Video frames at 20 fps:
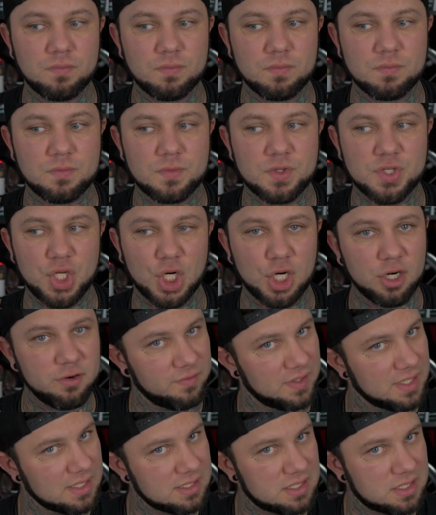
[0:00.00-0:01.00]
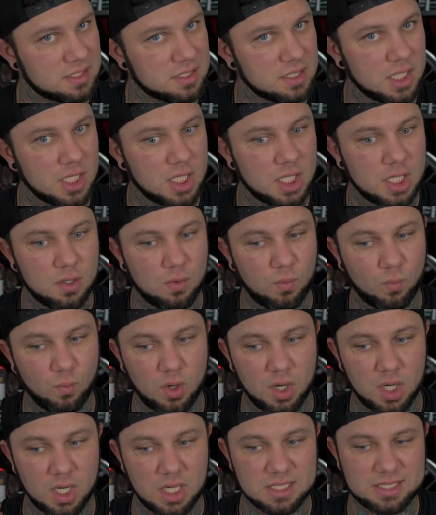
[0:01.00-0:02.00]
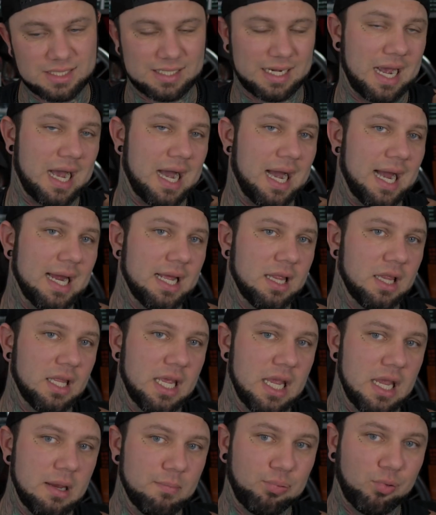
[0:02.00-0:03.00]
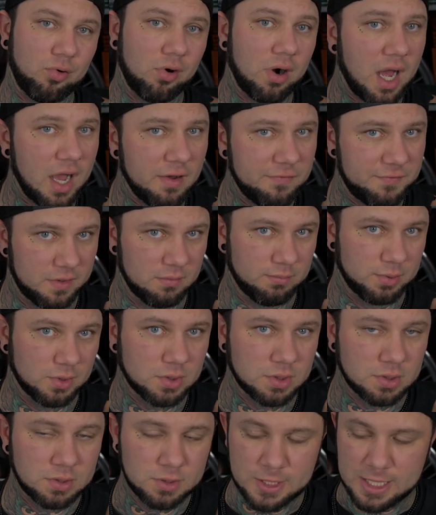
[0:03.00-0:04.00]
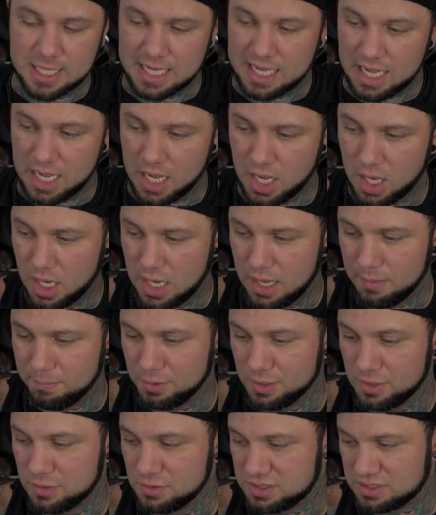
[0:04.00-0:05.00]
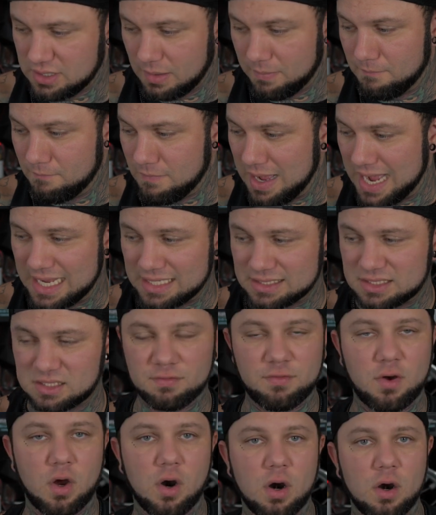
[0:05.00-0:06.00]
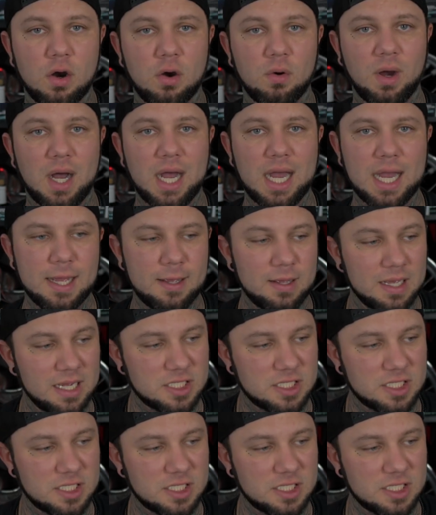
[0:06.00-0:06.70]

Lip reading: service was highly profitable and produced a massive ROI,